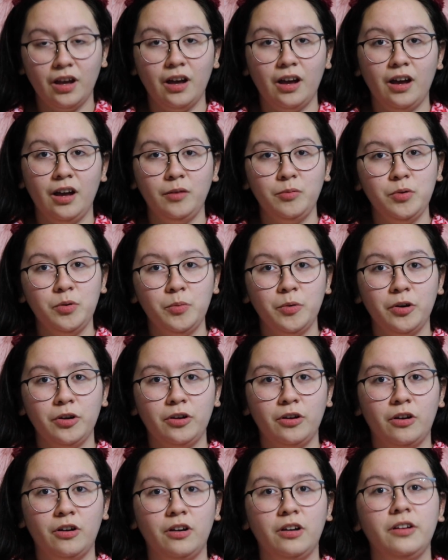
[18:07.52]
I will
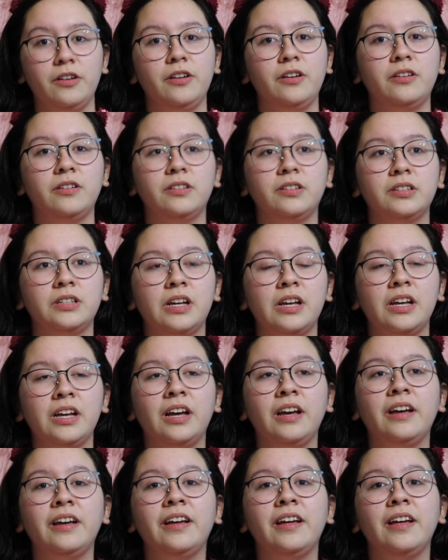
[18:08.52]
work on
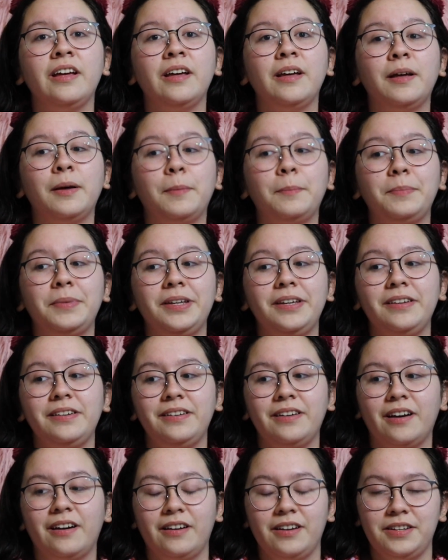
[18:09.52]

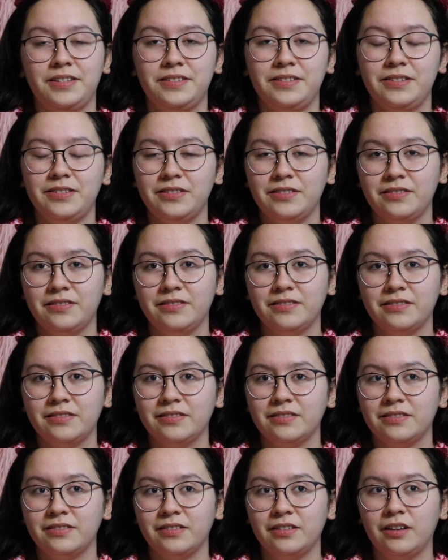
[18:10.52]
being kind,
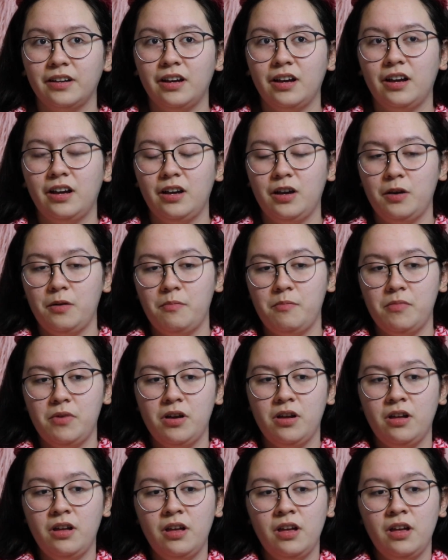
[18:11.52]
and